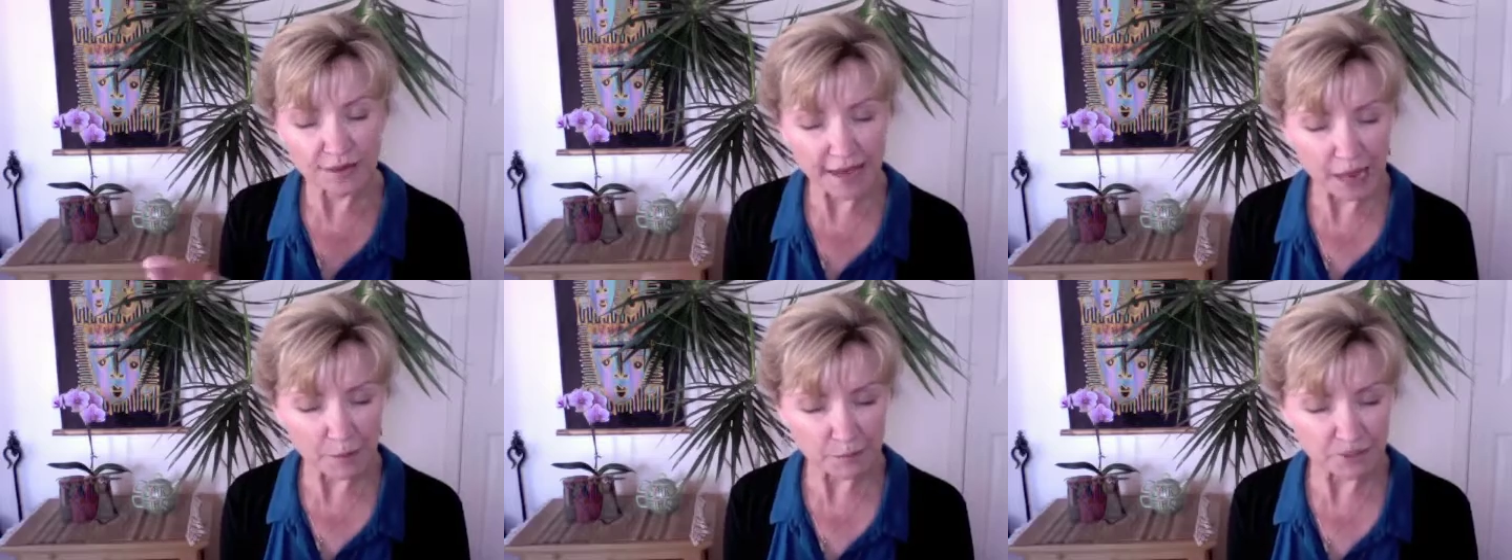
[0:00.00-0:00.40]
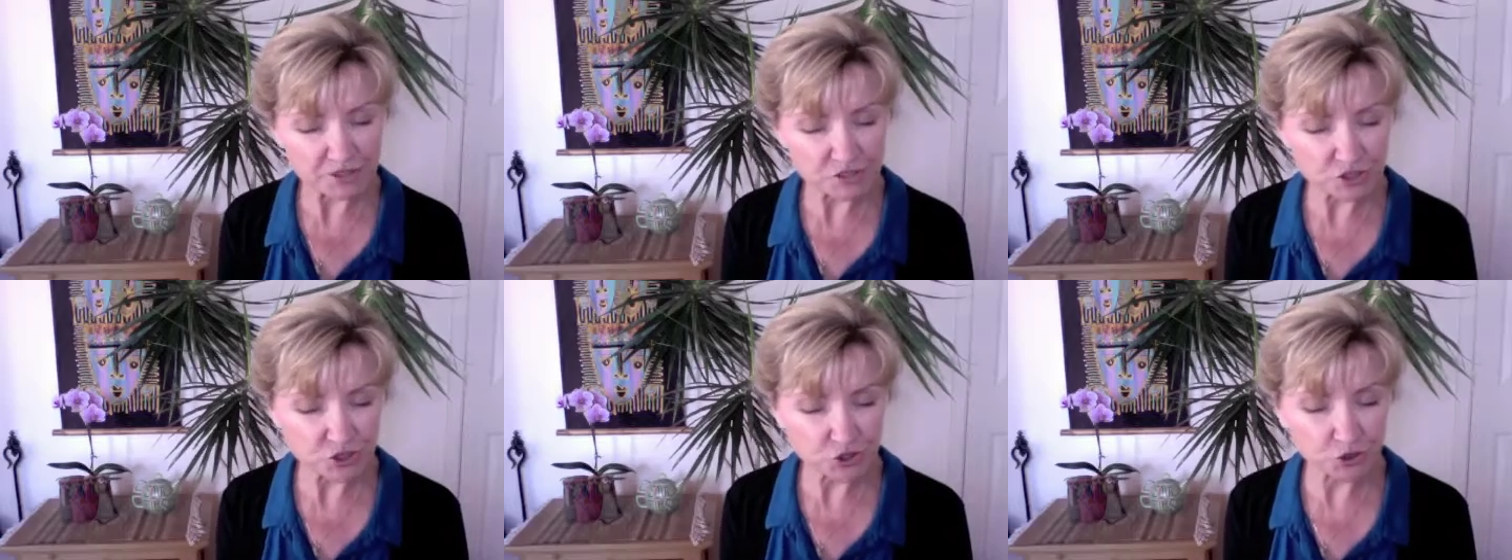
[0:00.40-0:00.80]

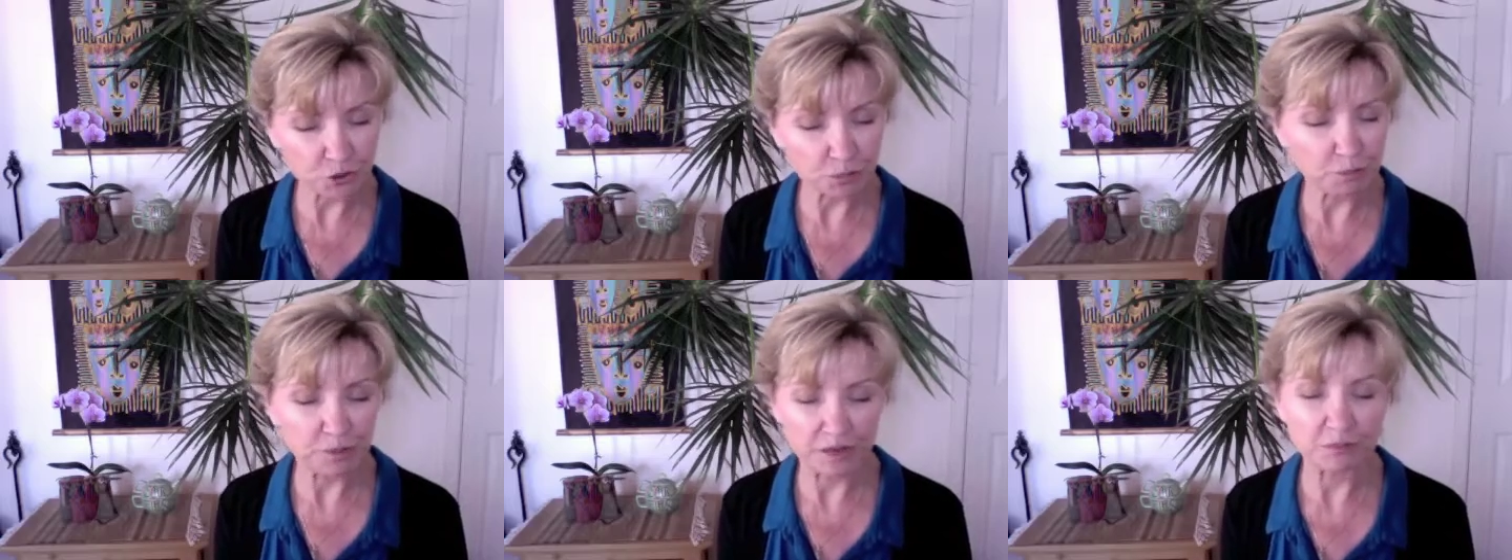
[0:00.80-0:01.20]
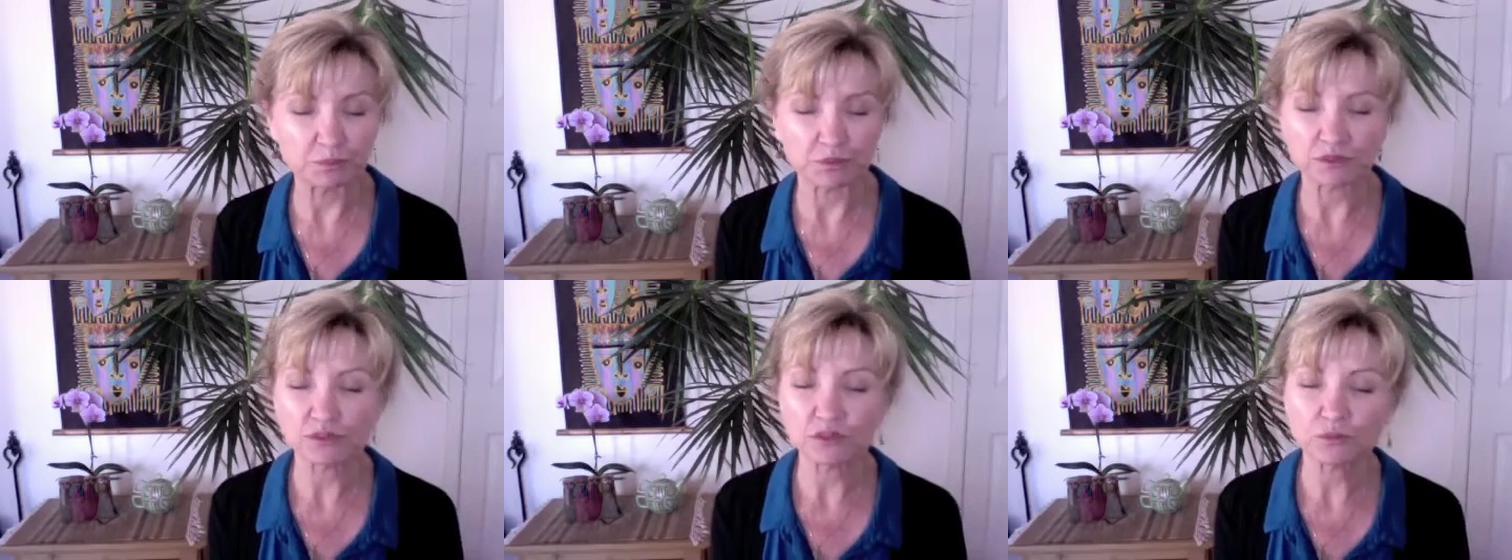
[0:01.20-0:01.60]
happens to your
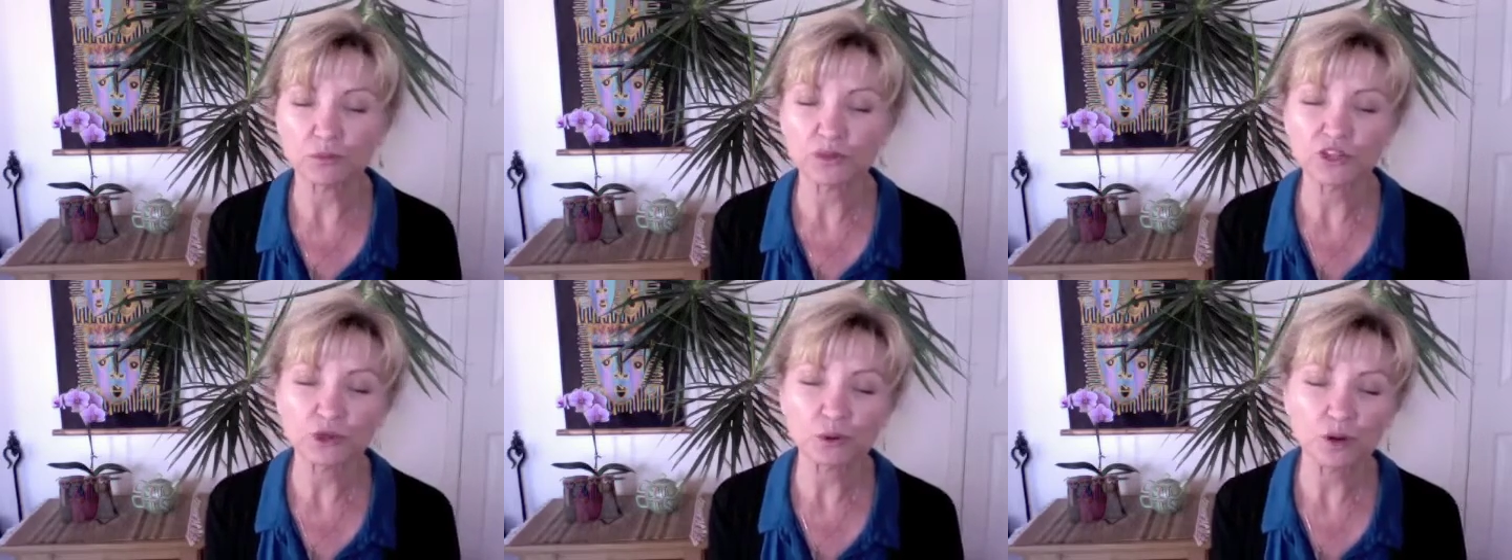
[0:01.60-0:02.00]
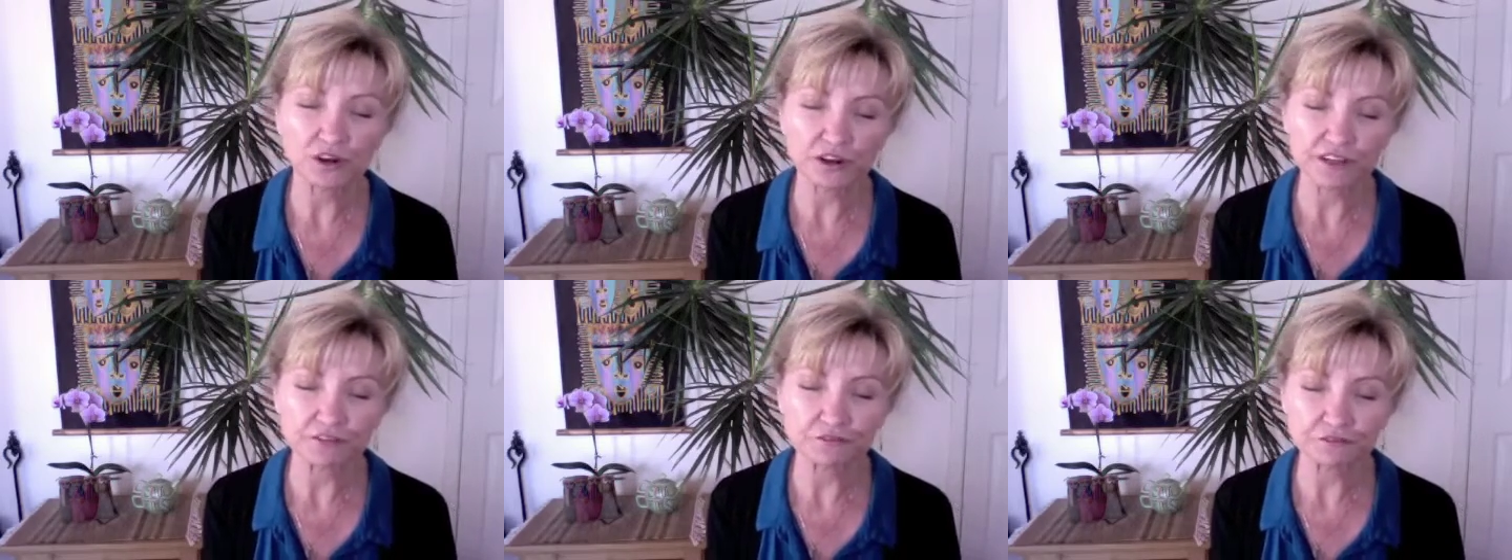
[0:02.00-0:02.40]
bubble when you are
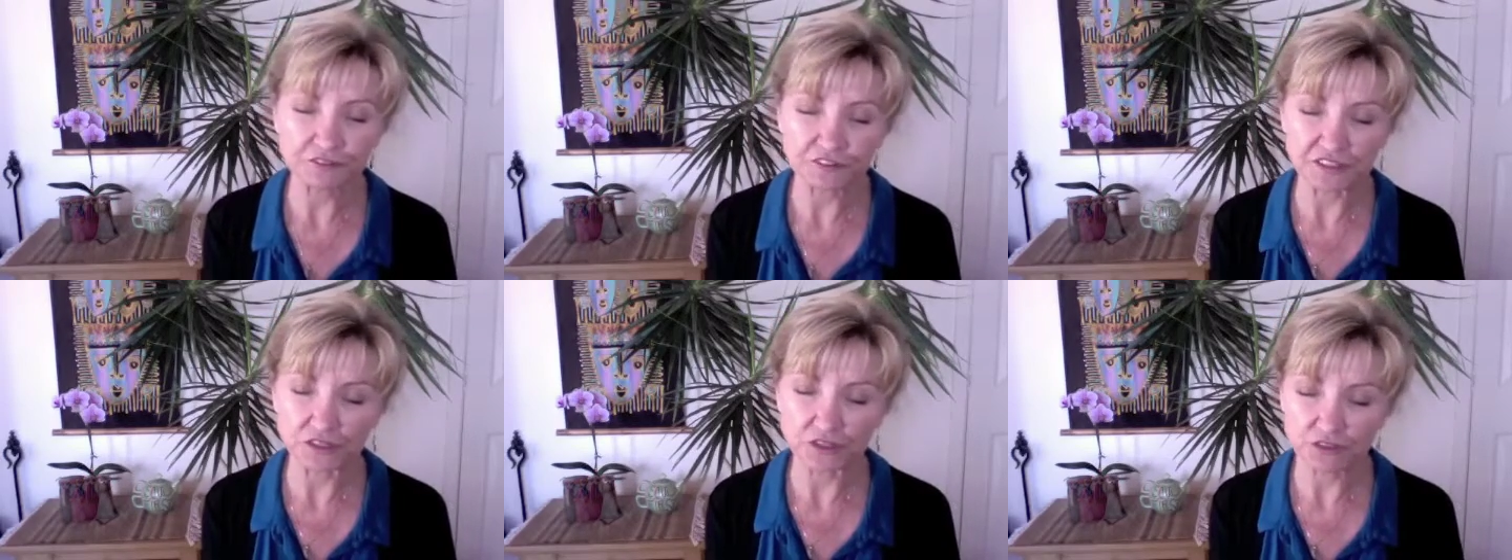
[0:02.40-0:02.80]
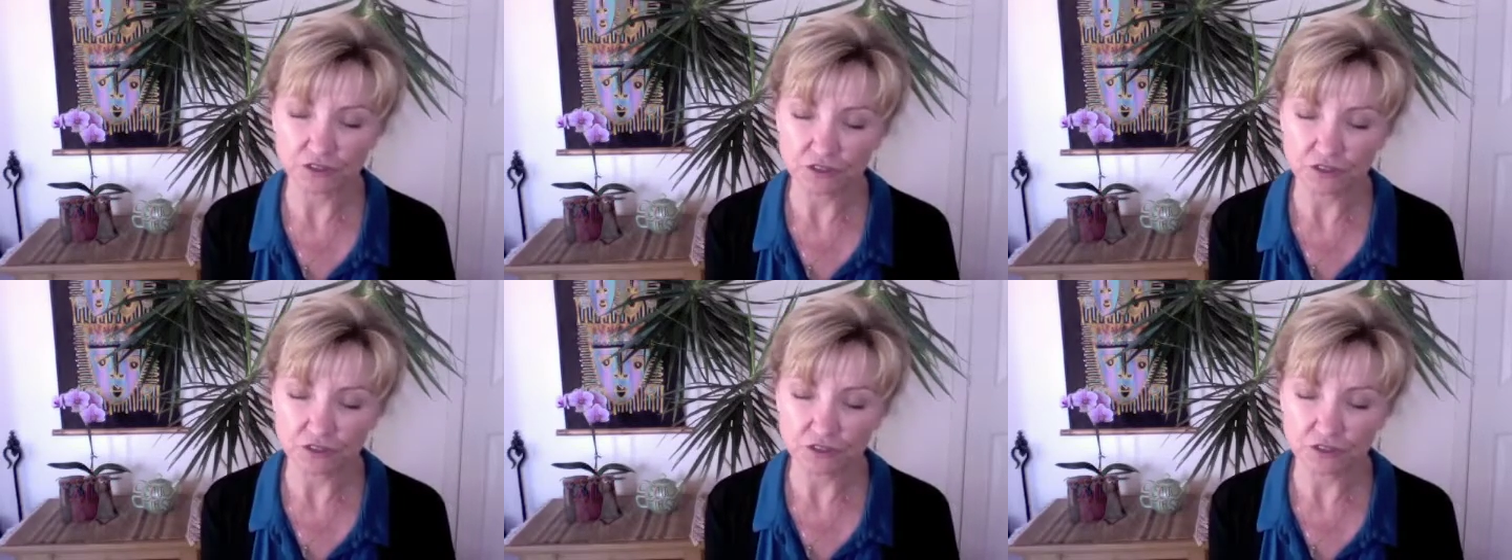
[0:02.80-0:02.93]
in fear?